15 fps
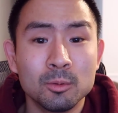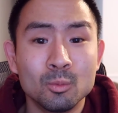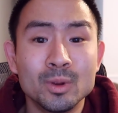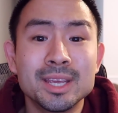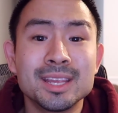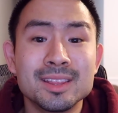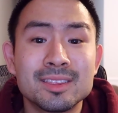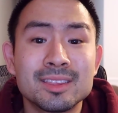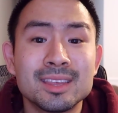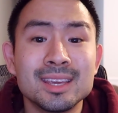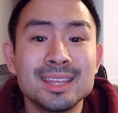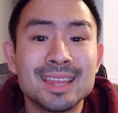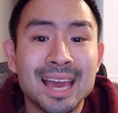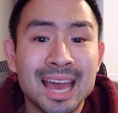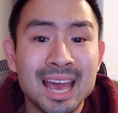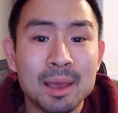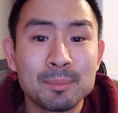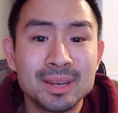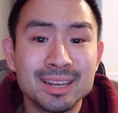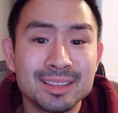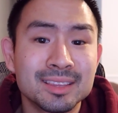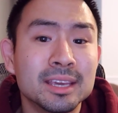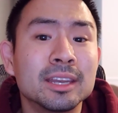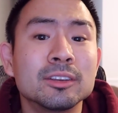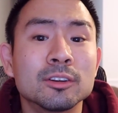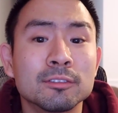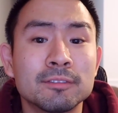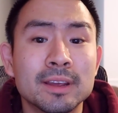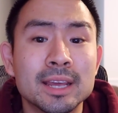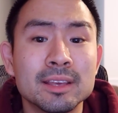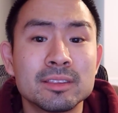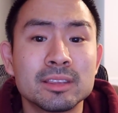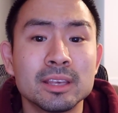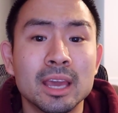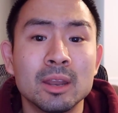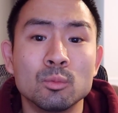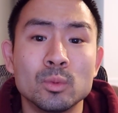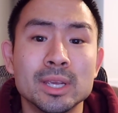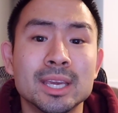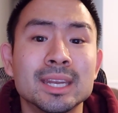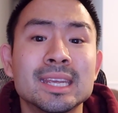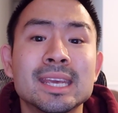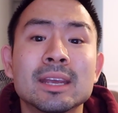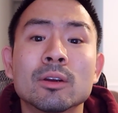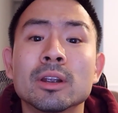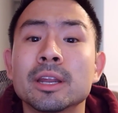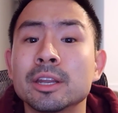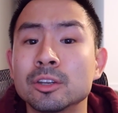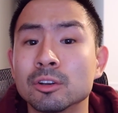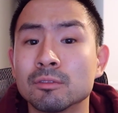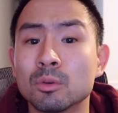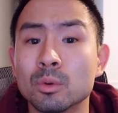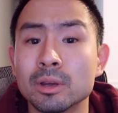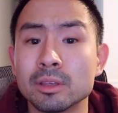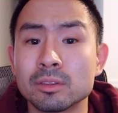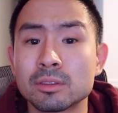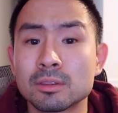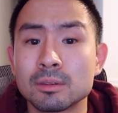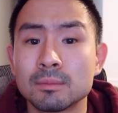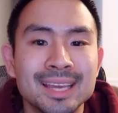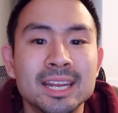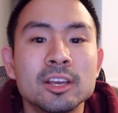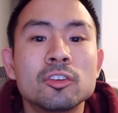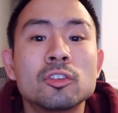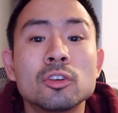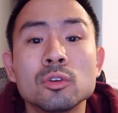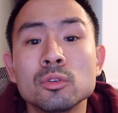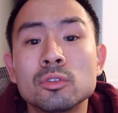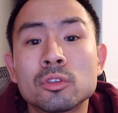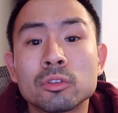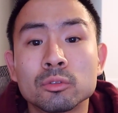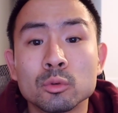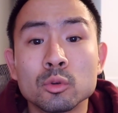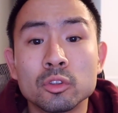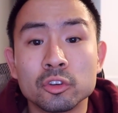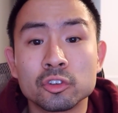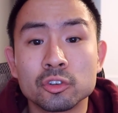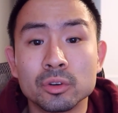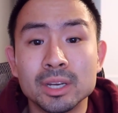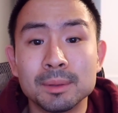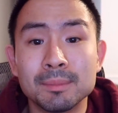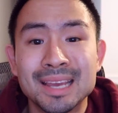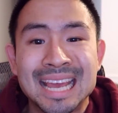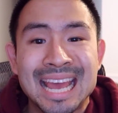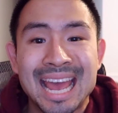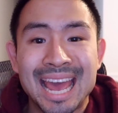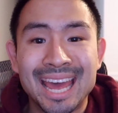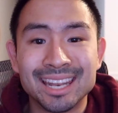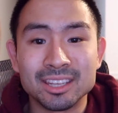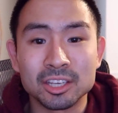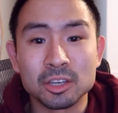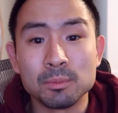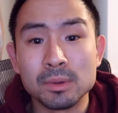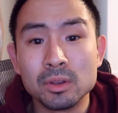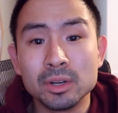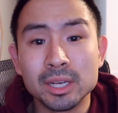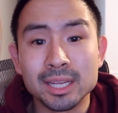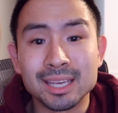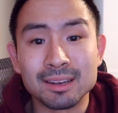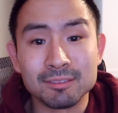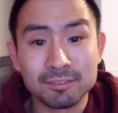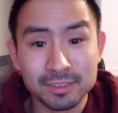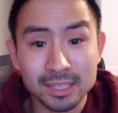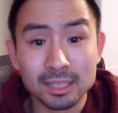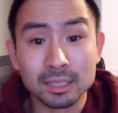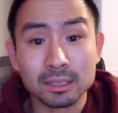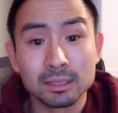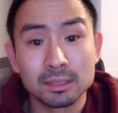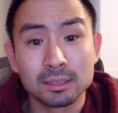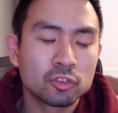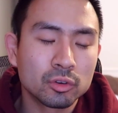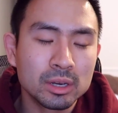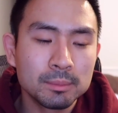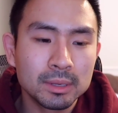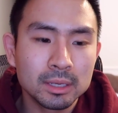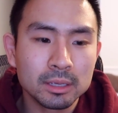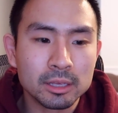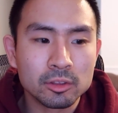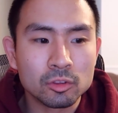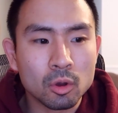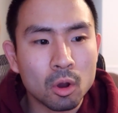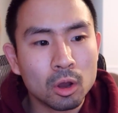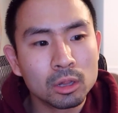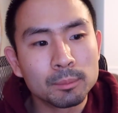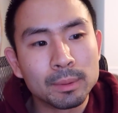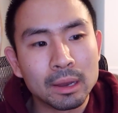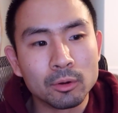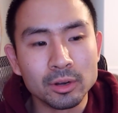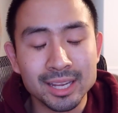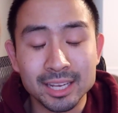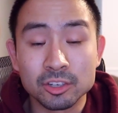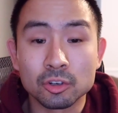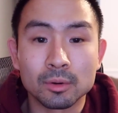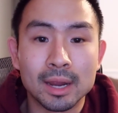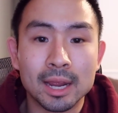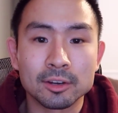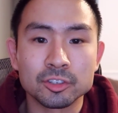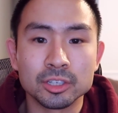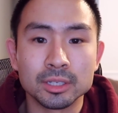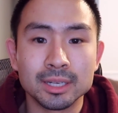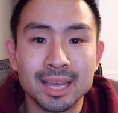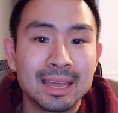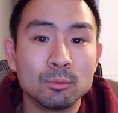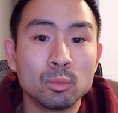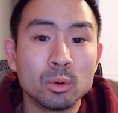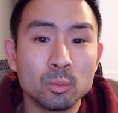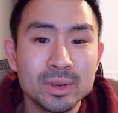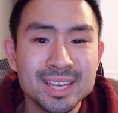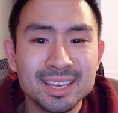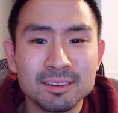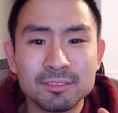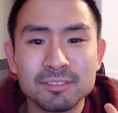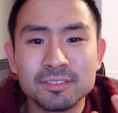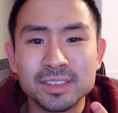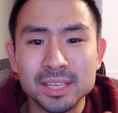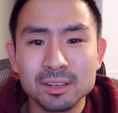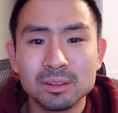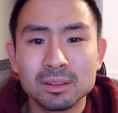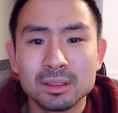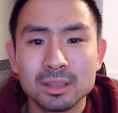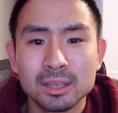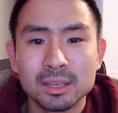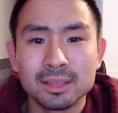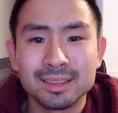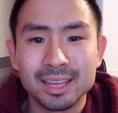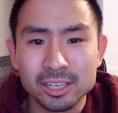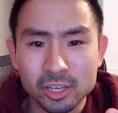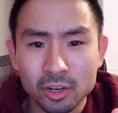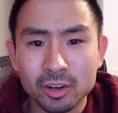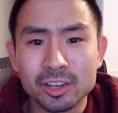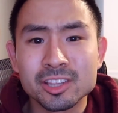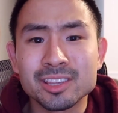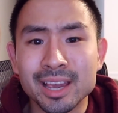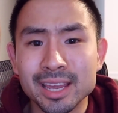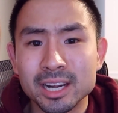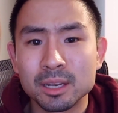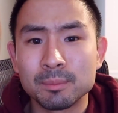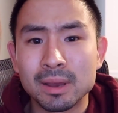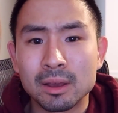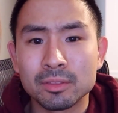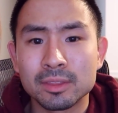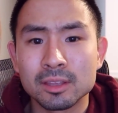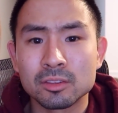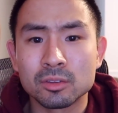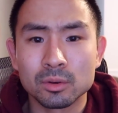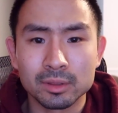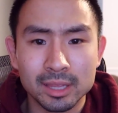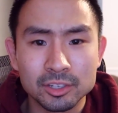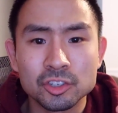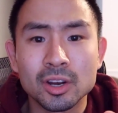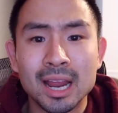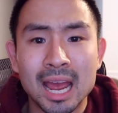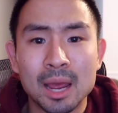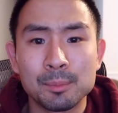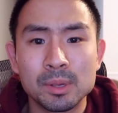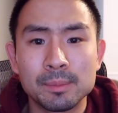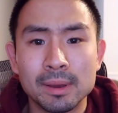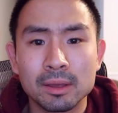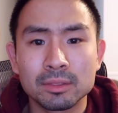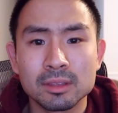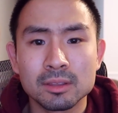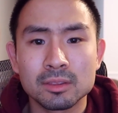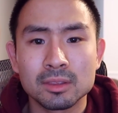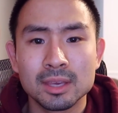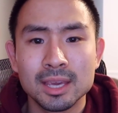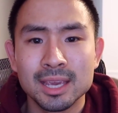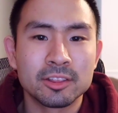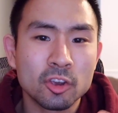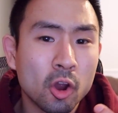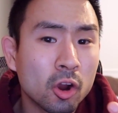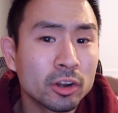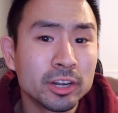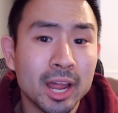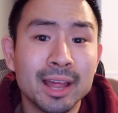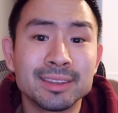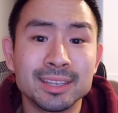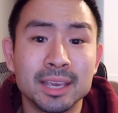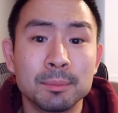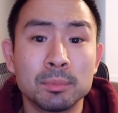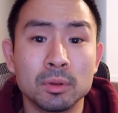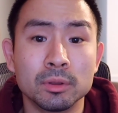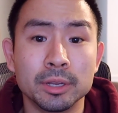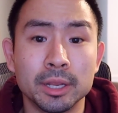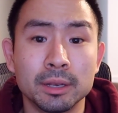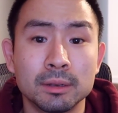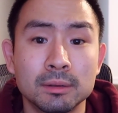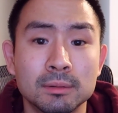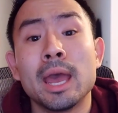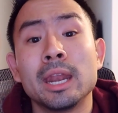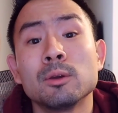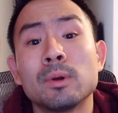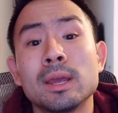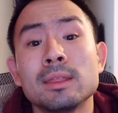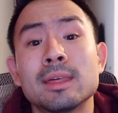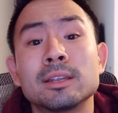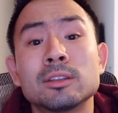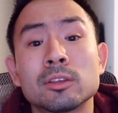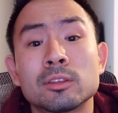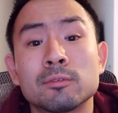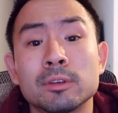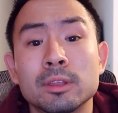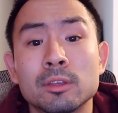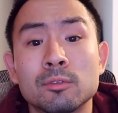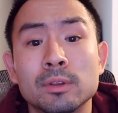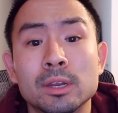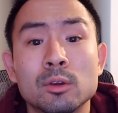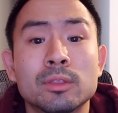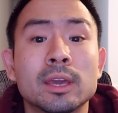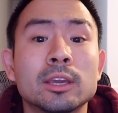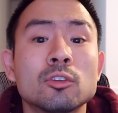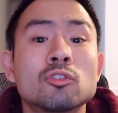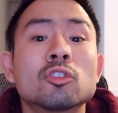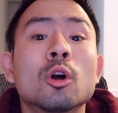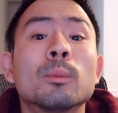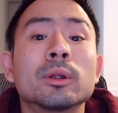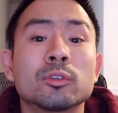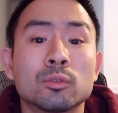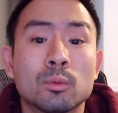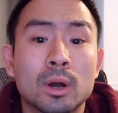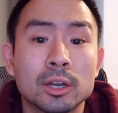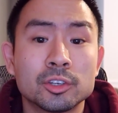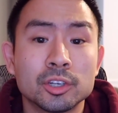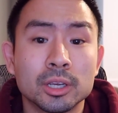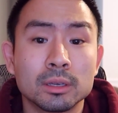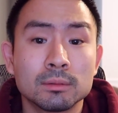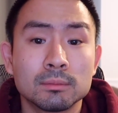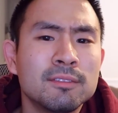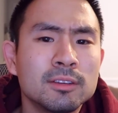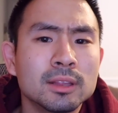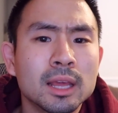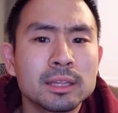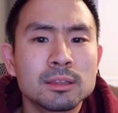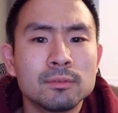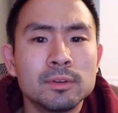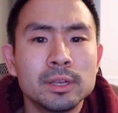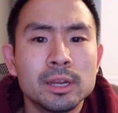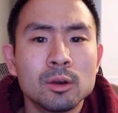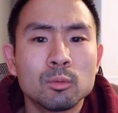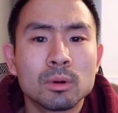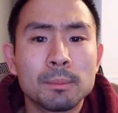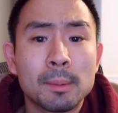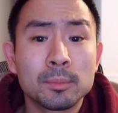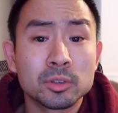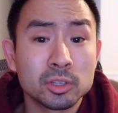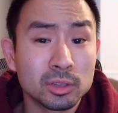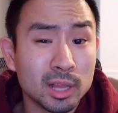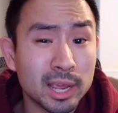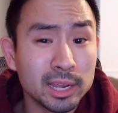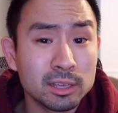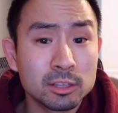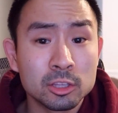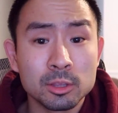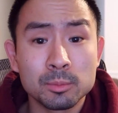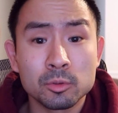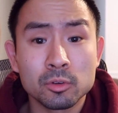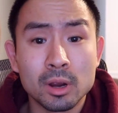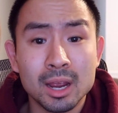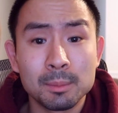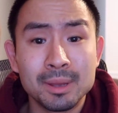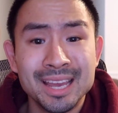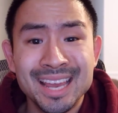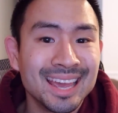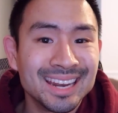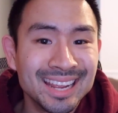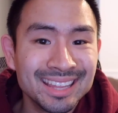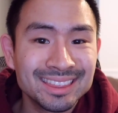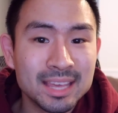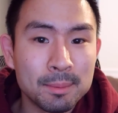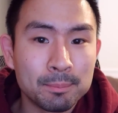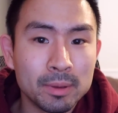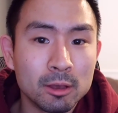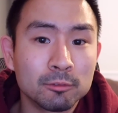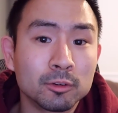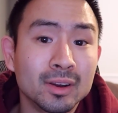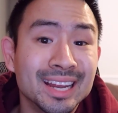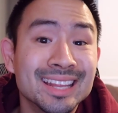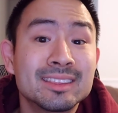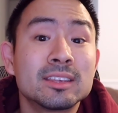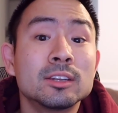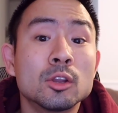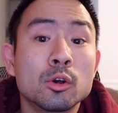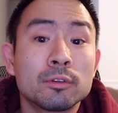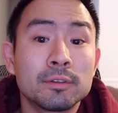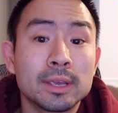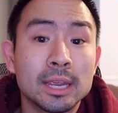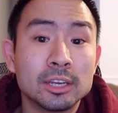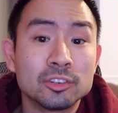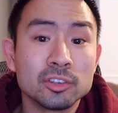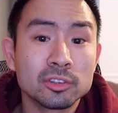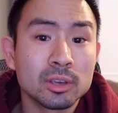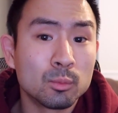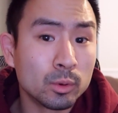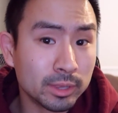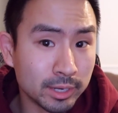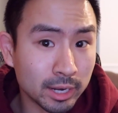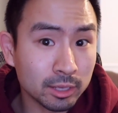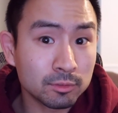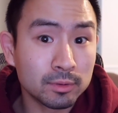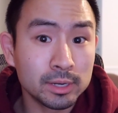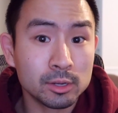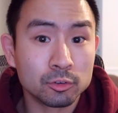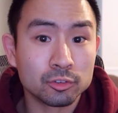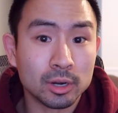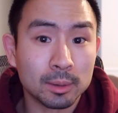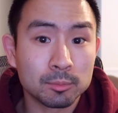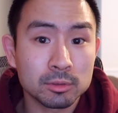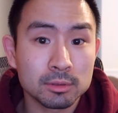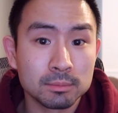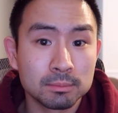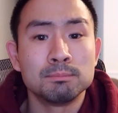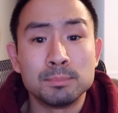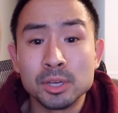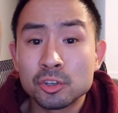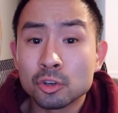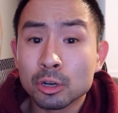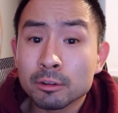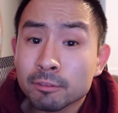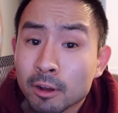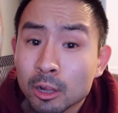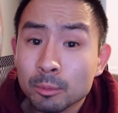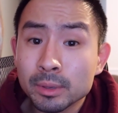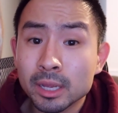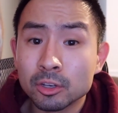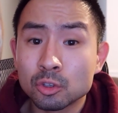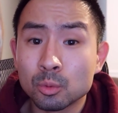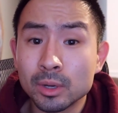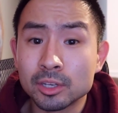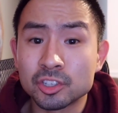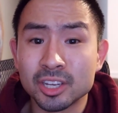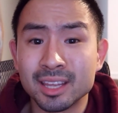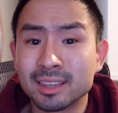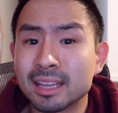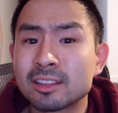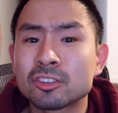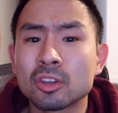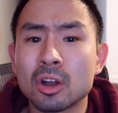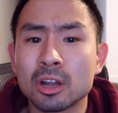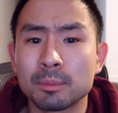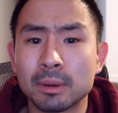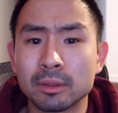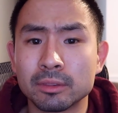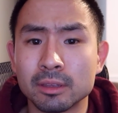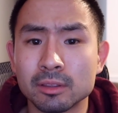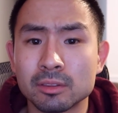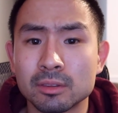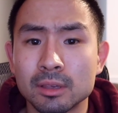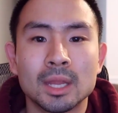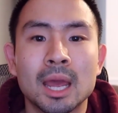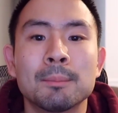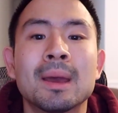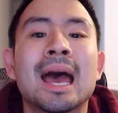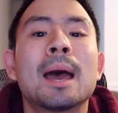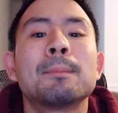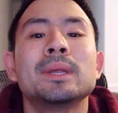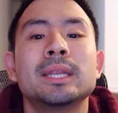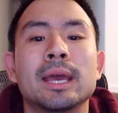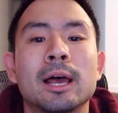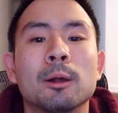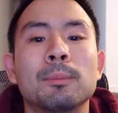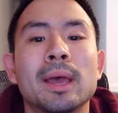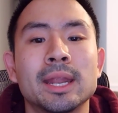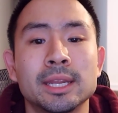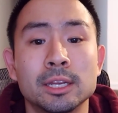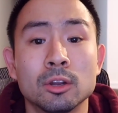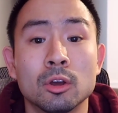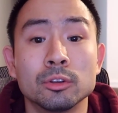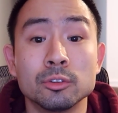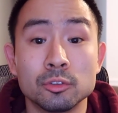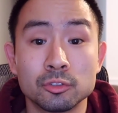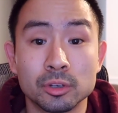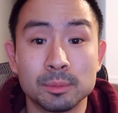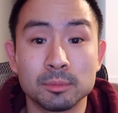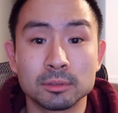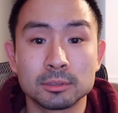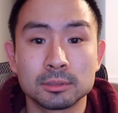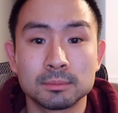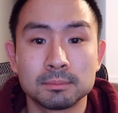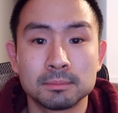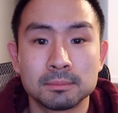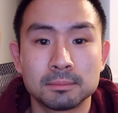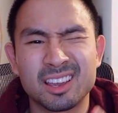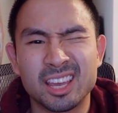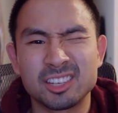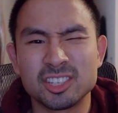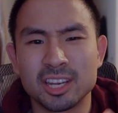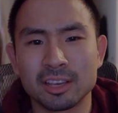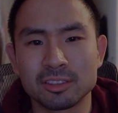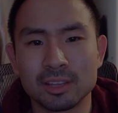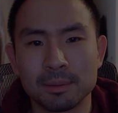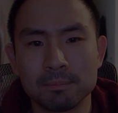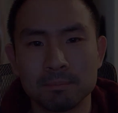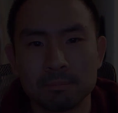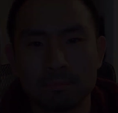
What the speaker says: we can see the happiness in your face and we can hear it in your voice. It exudes through the stream and the community can feel it. Streaming is all about interaction. And when we can feel that you're excited about this or that you're happy about this, it's hard not to get pulled in. Anyway, that does it for this video. Thank you so much for watching. If you liked the video, remember to like, subscribe, and hit that bell for instant notifications on when the next video drops. Be sure to follow me on Twitch and let's talk about this. I'm happy to help any and all new streamers. I'll catch you next time.